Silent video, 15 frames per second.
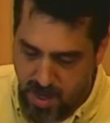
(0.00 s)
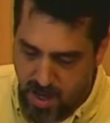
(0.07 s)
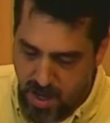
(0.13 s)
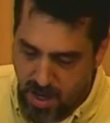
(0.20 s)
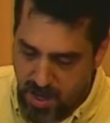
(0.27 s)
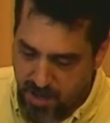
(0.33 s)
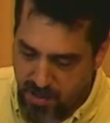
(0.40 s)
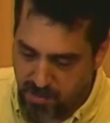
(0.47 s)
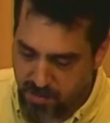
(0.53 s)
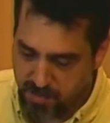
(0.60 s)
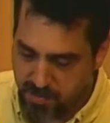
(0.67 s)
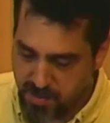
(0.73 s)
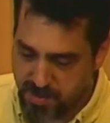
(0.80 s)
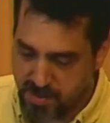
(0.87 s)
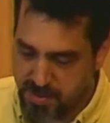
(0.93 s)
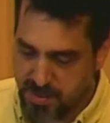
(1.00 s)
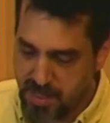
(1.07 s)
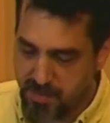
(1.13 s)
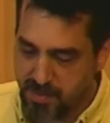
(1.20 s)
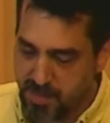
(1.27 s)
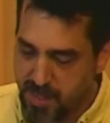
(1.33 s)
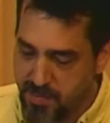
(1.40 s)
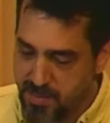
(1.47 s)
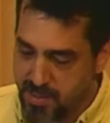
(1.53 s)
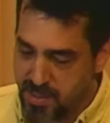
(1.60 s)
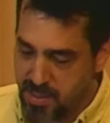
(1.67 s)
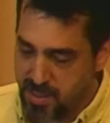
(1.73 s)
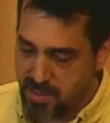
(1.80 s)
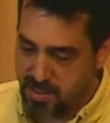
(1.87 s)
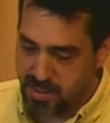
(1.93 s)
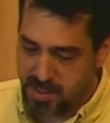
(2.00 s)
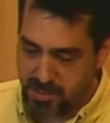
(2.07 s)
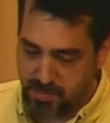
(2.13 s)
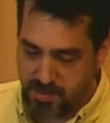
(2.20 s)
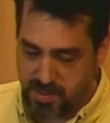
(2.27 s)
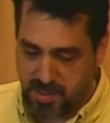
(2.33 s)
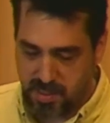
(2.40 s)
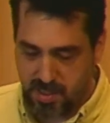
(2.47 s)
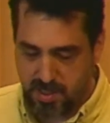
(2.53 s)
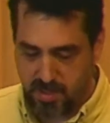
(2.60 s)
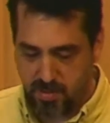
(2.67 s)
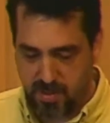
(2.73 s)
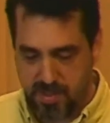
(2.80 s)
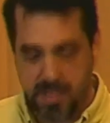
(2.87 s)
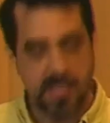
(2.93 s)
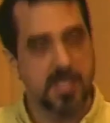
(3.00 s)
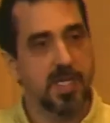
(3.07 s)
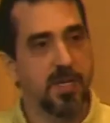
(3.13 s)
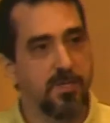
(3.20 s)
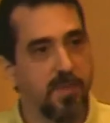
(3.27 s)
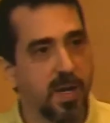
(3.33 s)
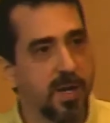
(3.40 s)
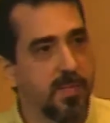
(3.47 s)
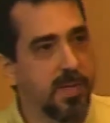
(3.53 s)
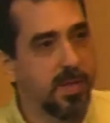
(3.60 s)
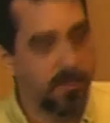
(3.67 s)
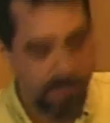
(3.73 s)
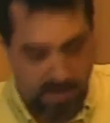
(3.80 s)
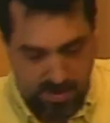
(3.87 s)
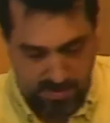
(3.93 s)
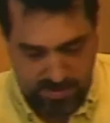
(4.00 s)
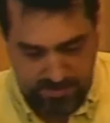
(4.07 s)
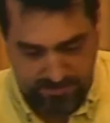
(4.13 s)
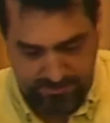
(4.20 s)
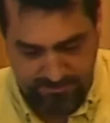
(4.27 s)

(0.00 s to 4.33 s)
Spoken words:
I know that most of the time climate change is presented to us as an environmental problem,